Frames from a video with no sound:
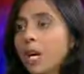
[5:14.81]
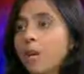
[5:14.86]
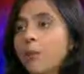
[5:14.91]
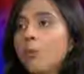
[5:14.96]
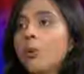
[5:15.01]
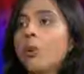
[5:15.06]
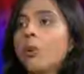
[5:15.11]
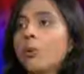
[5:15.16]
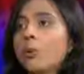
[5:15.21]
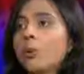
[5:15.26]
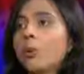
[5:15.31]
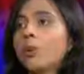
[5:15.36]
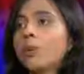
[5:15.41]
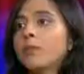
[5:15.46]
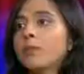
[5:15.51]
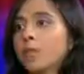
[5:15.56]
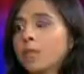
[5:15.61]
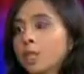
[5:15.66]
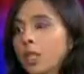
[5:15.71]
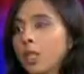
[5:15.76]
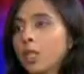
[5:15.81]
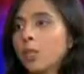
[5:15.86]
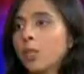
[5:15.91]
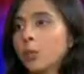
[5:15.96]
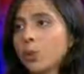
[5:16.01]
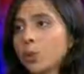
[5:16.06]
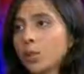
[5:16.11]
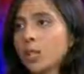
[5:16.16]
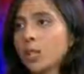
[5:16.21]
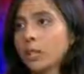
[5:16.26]
when it won't even tell us
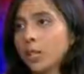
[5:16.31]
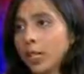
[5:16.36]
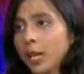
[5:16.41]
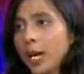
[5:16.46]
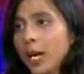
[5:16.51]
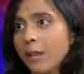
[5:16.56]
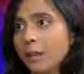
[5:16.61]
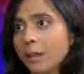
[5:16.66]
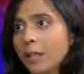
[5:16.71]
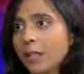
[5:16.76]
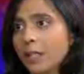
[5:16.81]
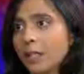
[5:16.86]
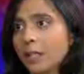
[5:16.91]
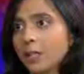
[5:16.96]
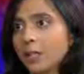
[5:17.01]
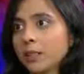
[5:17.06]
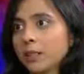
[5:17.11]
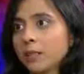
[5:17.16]
what's actually happening.